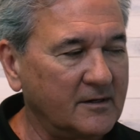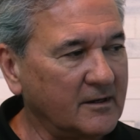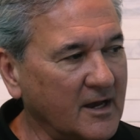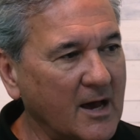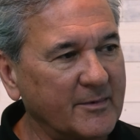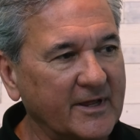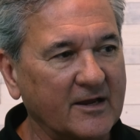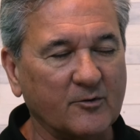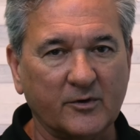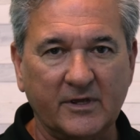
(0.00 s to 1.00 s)
Common
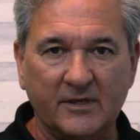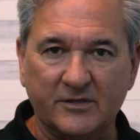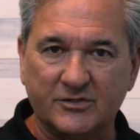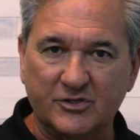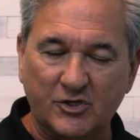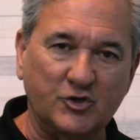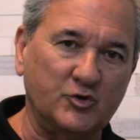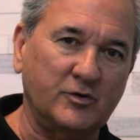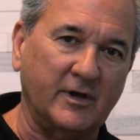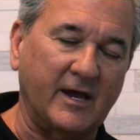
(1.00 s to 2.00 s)
equity is
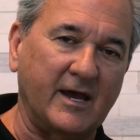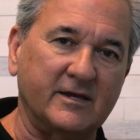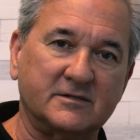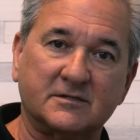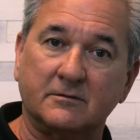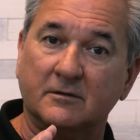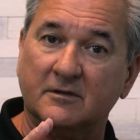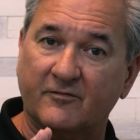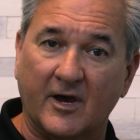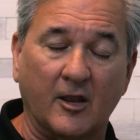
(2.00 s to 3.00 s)
you as the
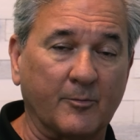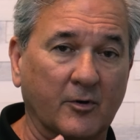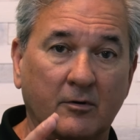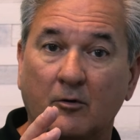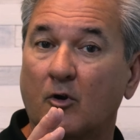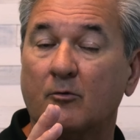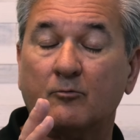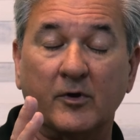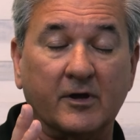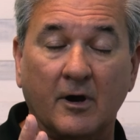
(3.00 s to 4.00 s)
developer, or
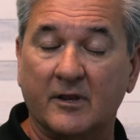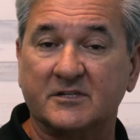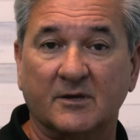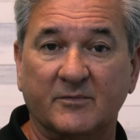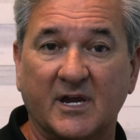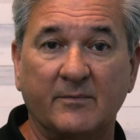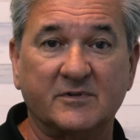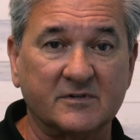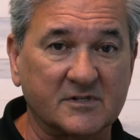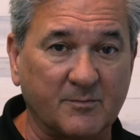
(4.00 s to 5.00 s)
we call it sometimes
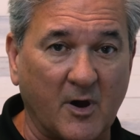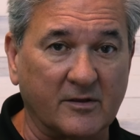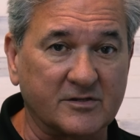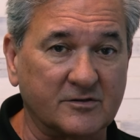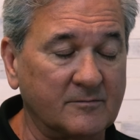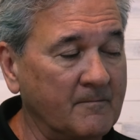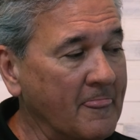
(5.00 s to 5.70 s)
as a sponsor.